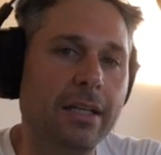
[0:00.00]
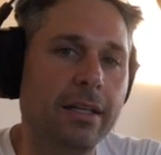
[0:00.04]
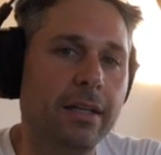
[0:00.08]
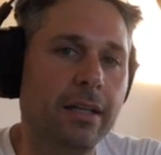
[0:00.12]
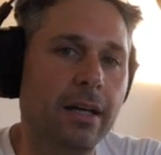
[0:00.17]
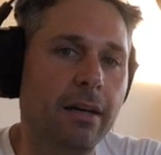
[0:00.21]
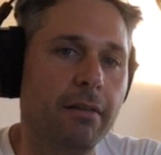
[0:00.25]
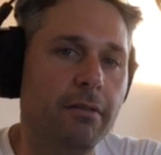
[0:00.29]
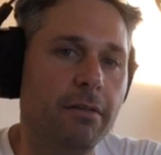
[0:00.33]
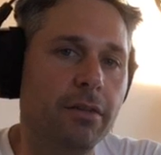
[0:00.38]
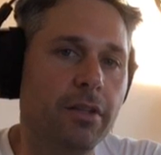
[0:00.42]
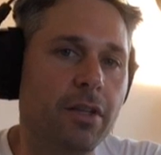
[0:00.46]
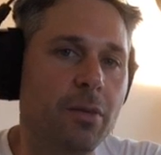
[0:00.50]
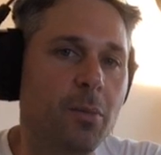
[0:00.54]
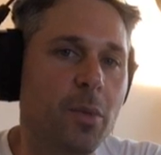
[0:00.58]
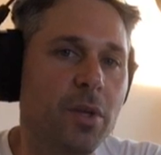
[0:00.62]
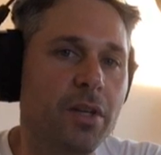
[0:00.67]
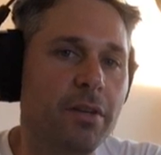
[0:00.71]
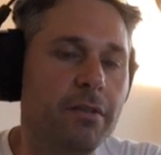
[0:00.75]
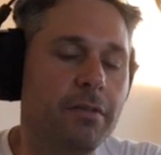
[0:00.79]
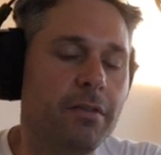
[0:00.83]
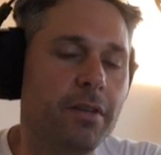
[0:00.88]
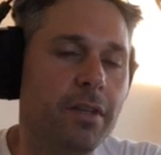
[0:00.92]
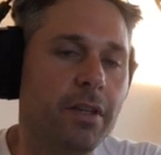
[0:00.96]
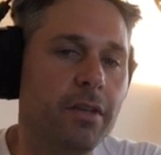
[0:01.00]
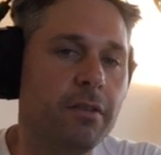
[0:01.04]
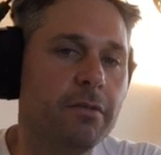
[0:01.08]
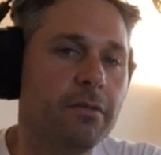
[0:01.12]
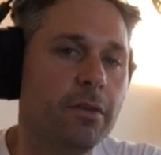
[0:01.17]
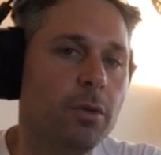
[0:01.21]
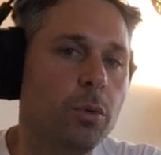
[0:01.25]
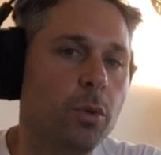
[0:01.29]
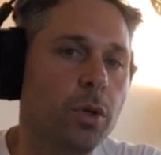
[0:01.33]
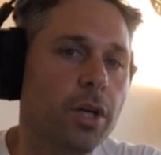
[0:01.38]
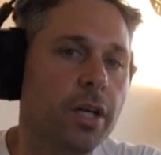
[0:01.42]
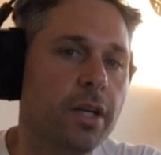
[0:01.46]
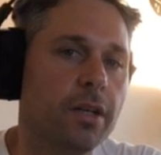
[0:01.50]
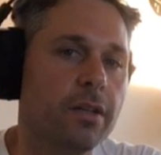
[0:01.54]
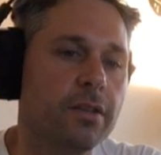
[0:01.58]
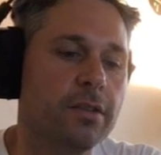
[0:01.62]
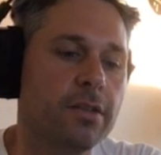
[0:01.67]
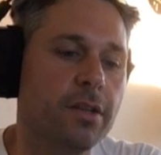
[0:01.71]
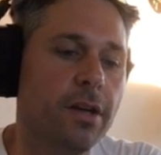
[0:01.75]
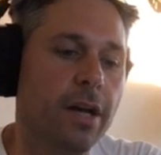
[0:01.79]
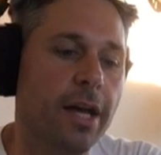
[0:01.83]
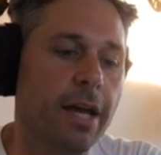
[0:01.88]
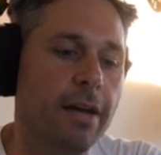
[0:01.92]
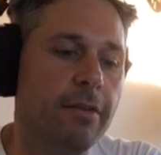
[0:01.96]
I've only been to Philly for work,
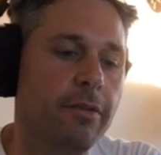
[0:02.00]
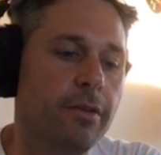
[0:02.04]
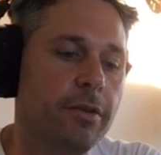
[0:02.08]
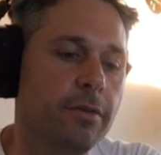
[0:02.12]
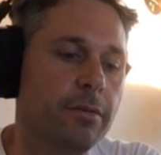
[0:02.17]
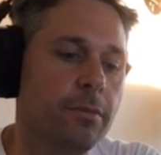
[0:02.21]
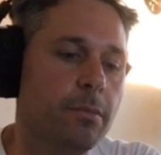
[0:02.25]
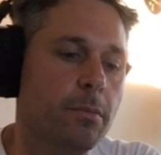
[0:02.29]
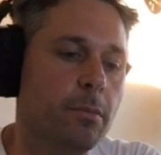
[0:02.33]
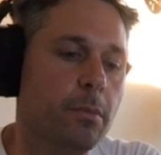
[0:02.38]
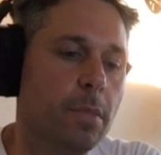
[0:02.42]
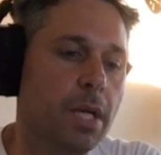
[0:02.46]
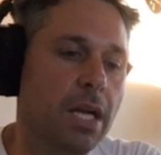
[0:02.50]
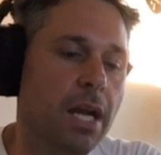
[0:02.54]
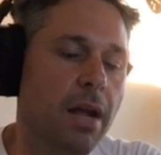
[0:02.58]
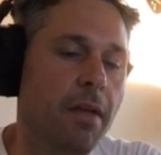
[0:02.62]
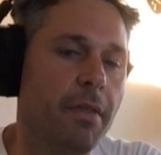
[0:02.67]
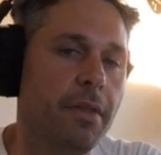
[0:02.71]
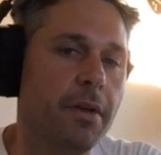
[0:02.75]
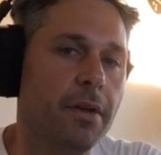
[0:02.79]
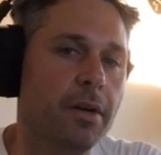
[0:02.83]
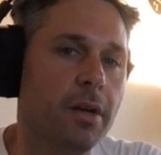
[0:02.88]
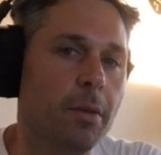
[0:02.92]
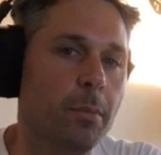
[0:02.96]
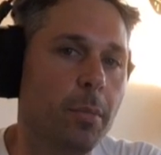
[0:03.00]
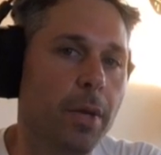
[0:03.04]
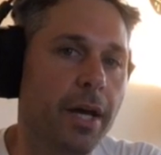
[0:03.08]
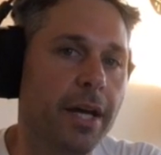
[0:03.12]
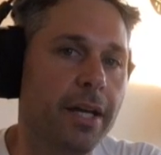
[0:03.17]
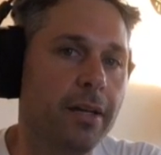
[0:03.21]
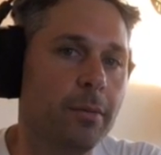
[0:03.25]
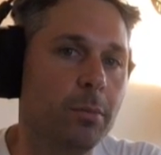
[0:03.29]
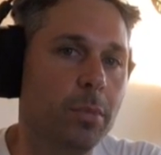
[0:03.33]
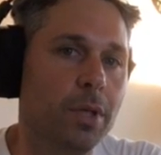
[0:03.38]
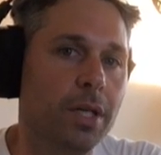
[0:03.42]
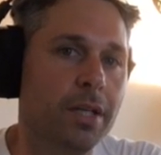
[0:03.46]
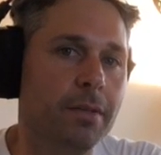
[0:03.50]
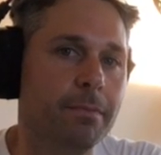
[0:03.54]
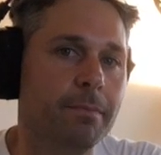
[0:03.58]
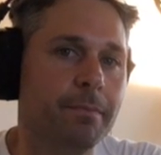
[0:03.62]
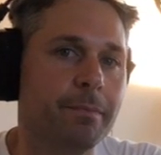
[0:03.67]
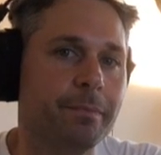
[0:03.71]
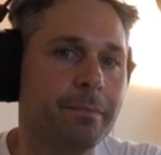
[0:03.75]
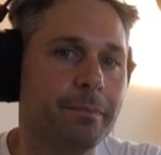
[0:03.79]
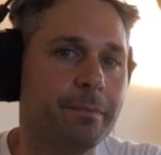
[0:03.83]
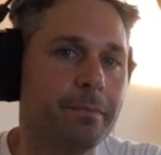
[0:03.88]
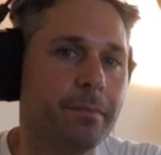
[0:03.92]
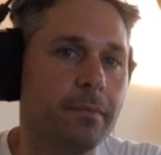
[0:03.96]
so I haven't been out there on a bike, but
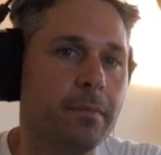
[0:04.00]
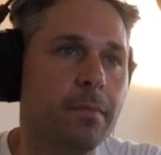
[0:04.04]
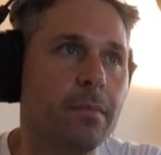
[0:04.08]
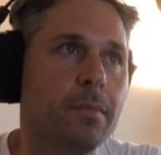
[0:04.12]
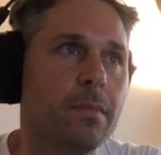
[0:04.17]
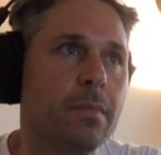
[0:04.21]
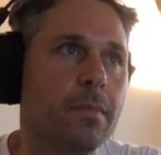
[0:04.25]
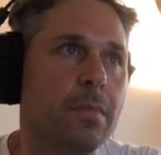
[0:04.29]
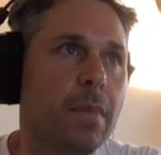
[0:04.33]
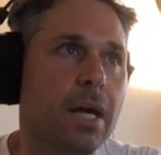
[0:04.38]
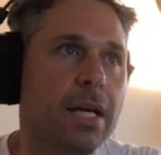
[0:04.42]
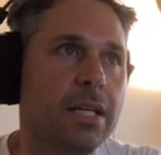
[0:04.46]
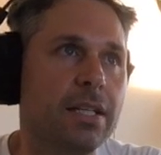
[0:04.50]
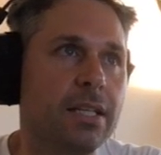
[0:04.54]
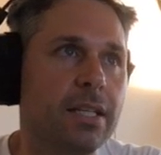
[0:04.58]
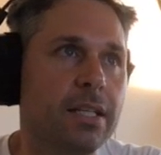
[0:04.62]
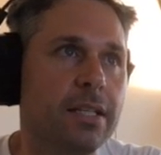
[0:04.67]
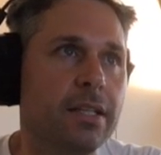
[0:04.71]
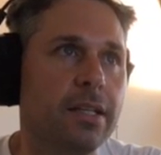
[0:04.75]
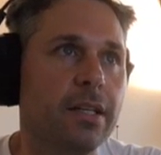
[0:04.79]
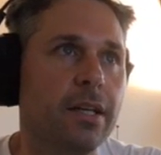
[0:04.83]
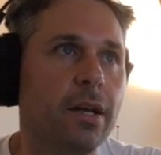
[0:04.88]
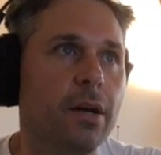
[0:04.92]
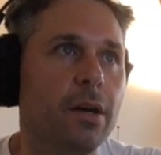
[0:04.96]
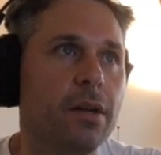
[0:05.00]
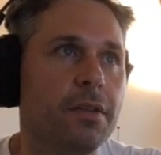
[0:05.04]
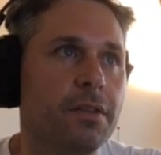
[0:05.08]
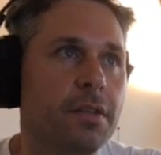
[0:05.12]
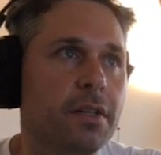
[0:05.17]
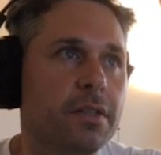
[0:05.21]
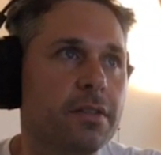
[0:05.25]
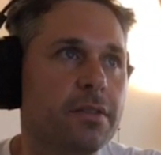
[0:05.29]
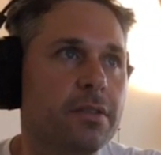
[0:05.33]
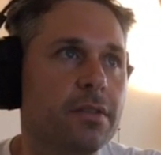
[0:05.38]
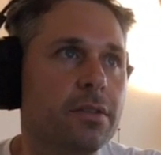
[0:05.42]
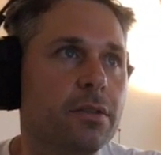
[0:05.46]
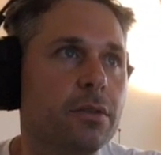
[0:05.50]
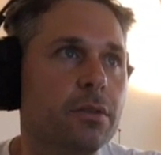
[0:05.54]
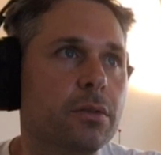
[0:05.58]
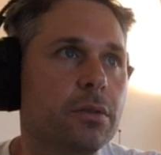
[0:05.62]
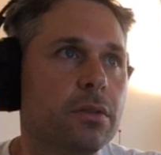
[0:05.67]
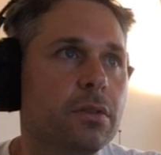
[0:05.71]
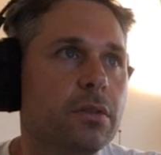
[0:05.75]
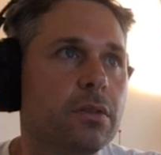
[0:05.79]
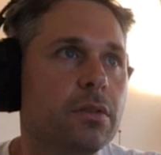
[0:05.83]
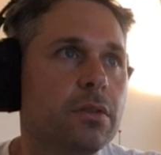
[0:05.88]
I need to go out there soon.